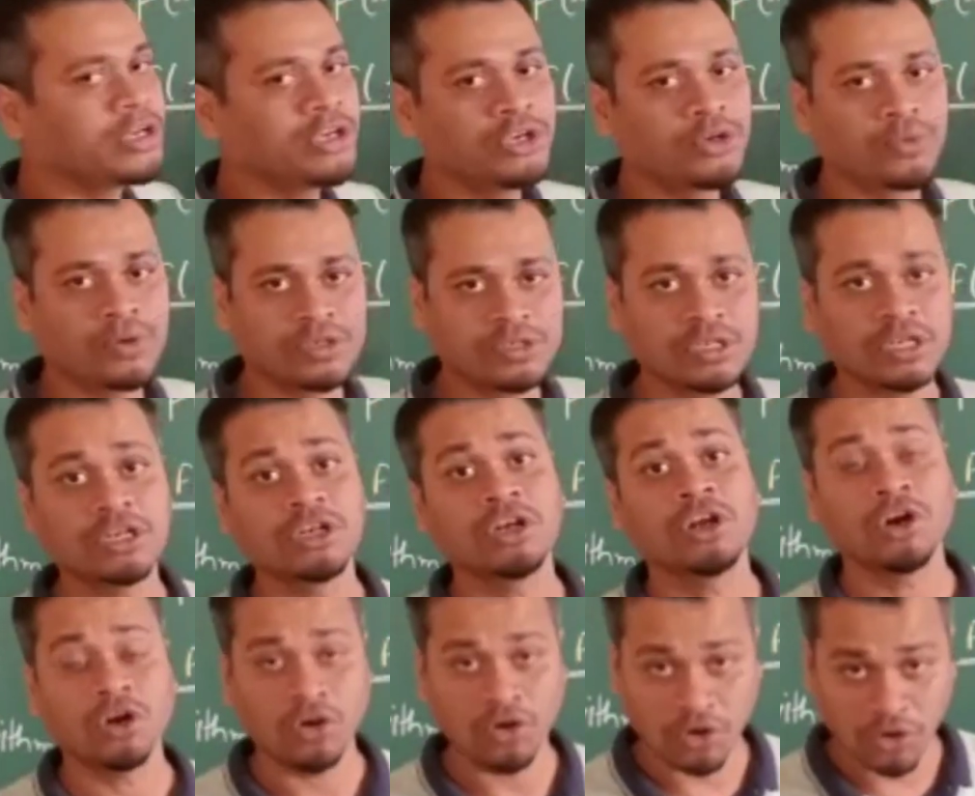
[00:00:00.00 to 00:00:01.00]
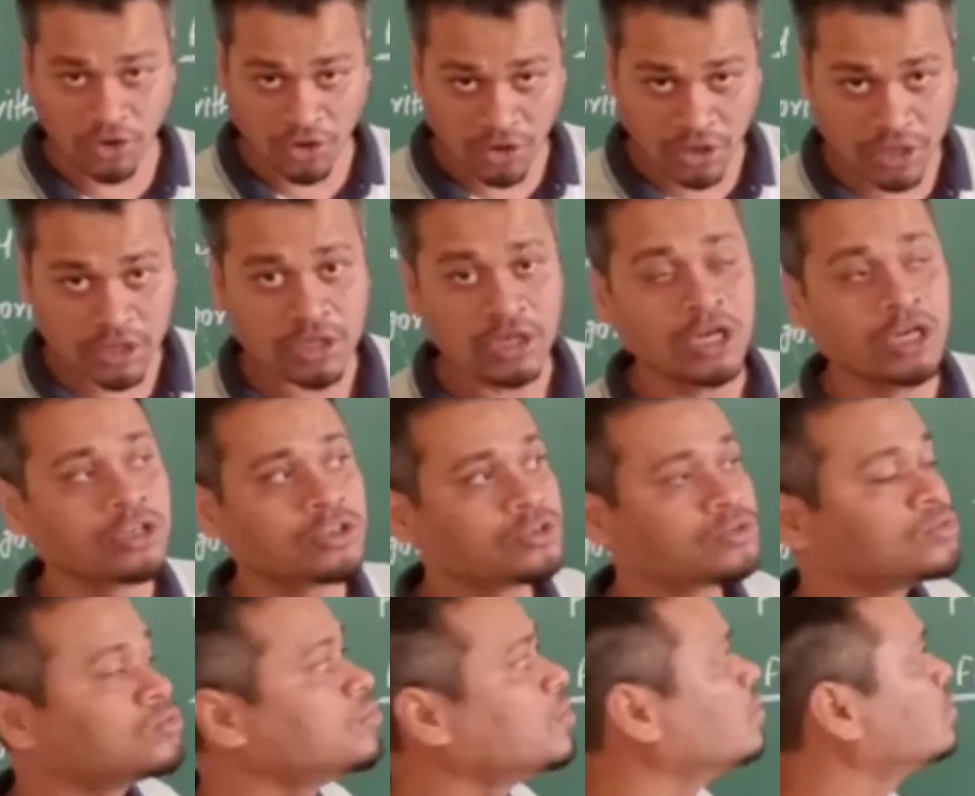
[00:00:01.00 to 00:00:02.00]
the equation, or
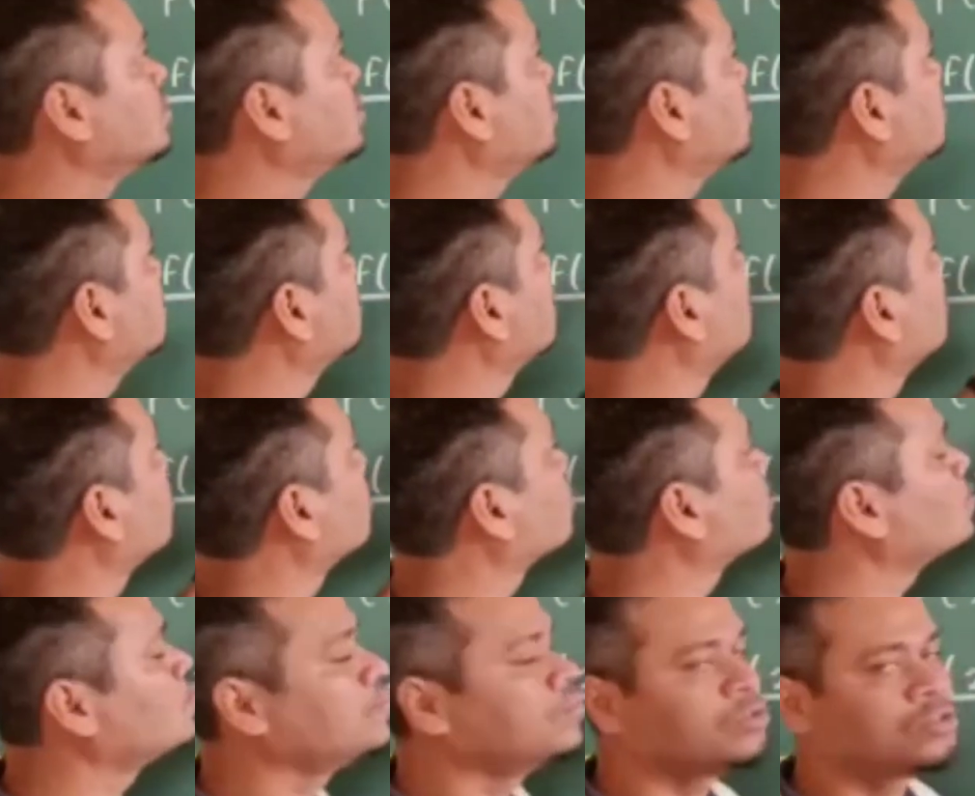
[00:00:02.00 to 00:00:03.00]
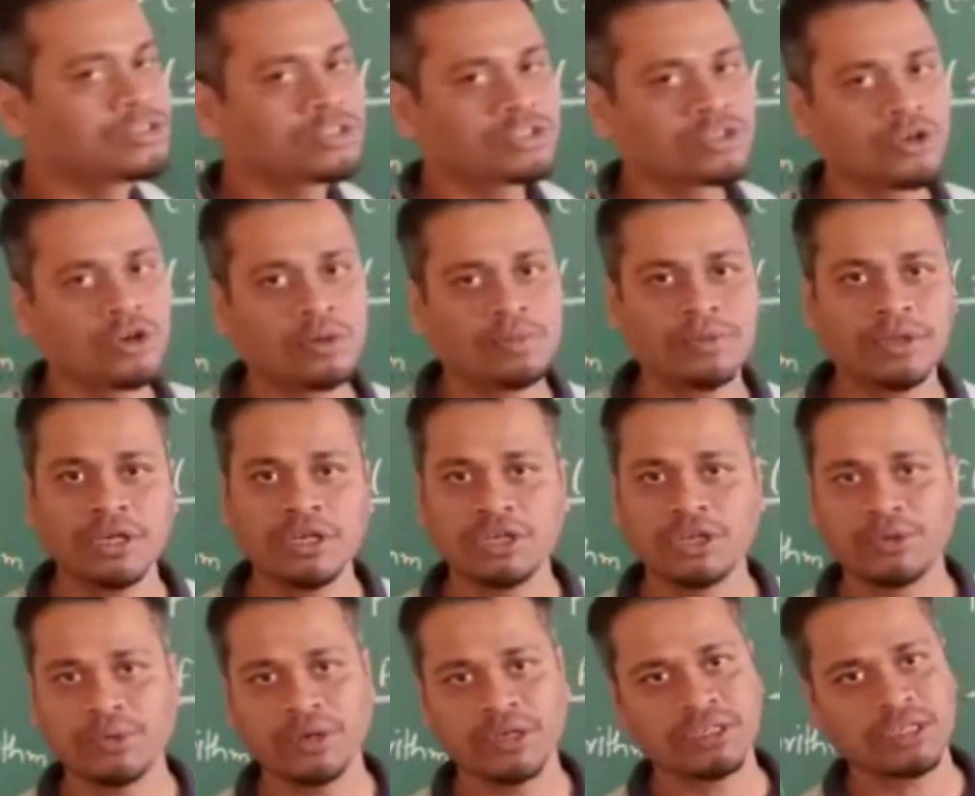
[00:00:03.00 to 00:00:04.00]
2 is roots of the
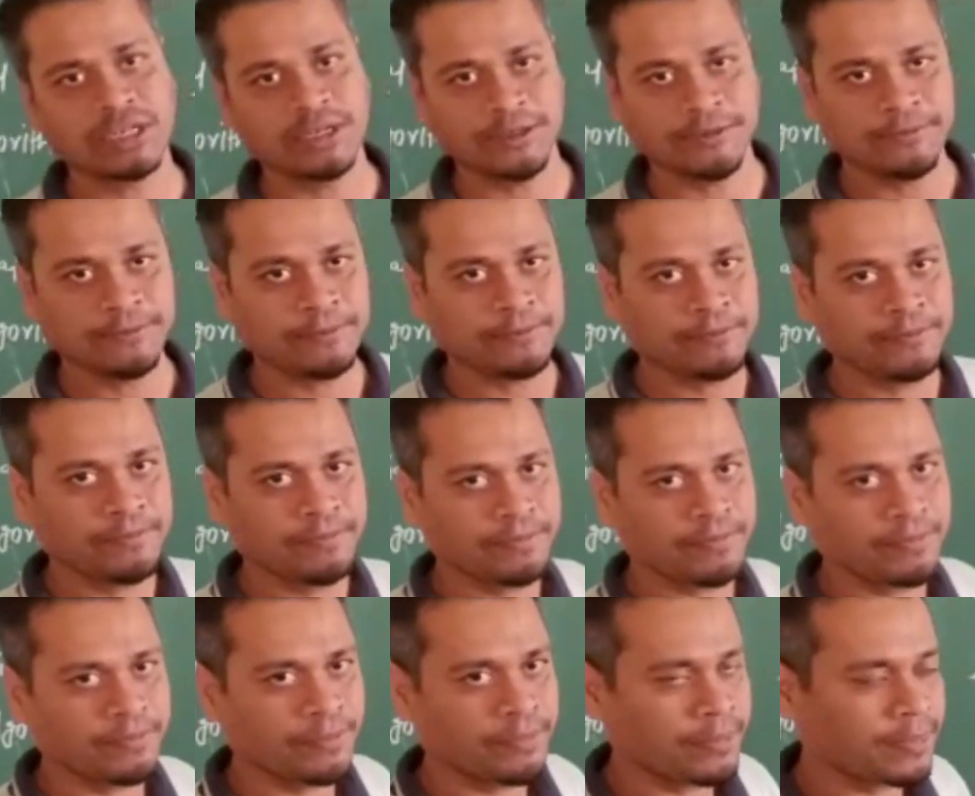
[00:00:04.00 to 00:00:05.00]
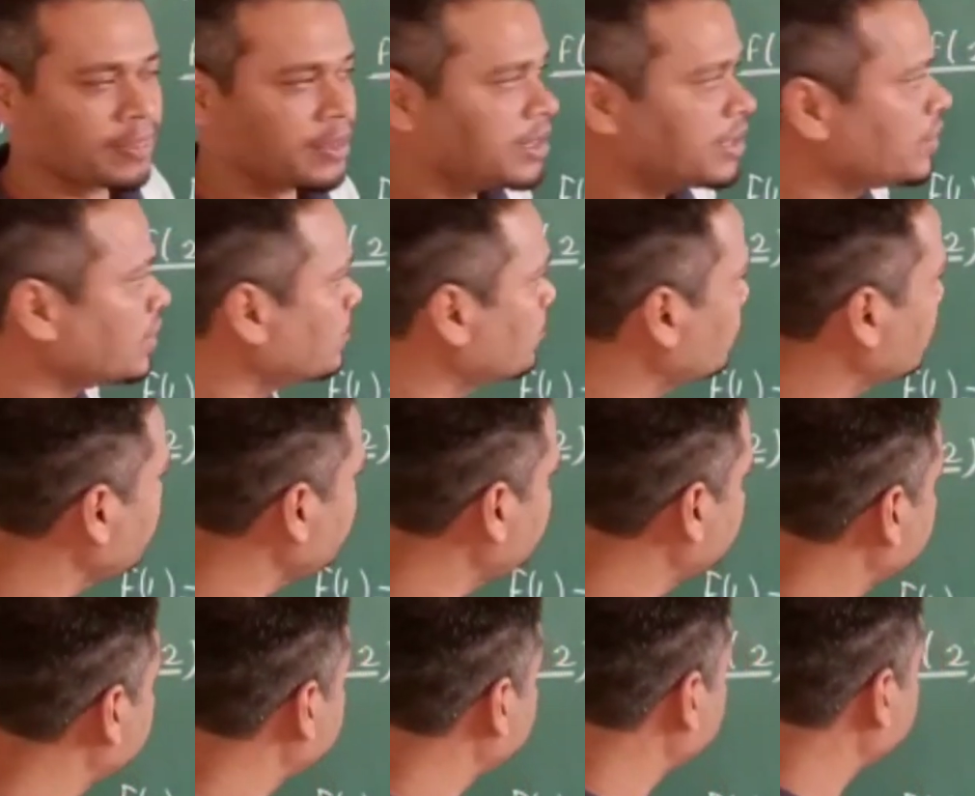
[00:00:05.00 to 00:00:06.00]
equation. Get your
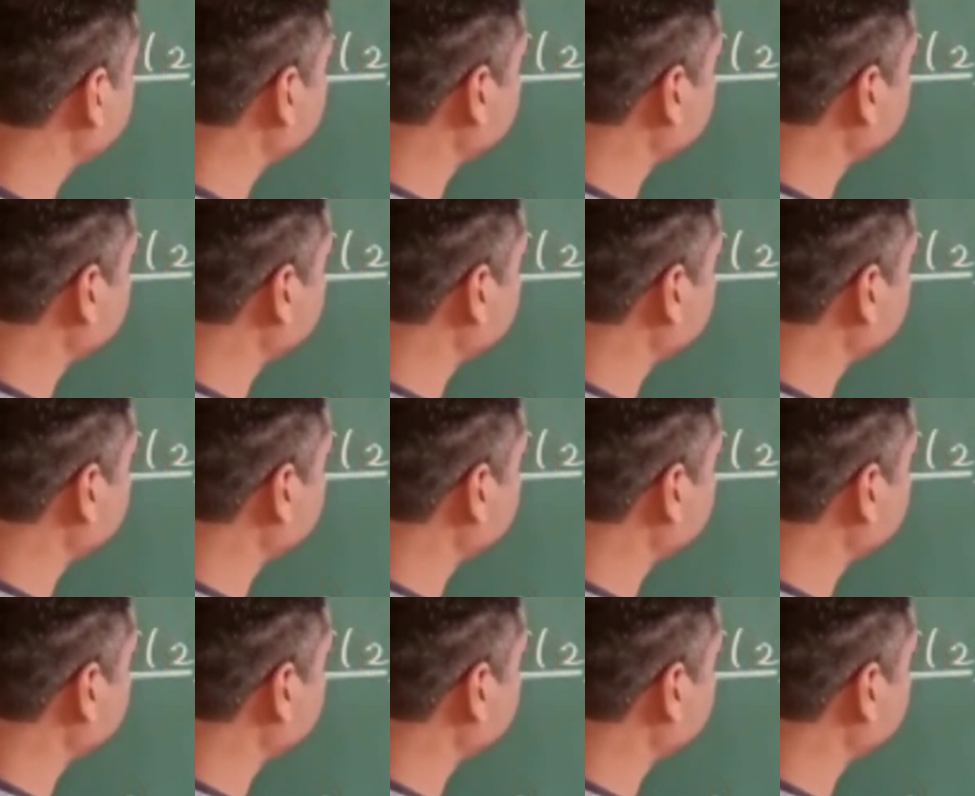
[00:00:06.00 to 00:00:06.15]
point?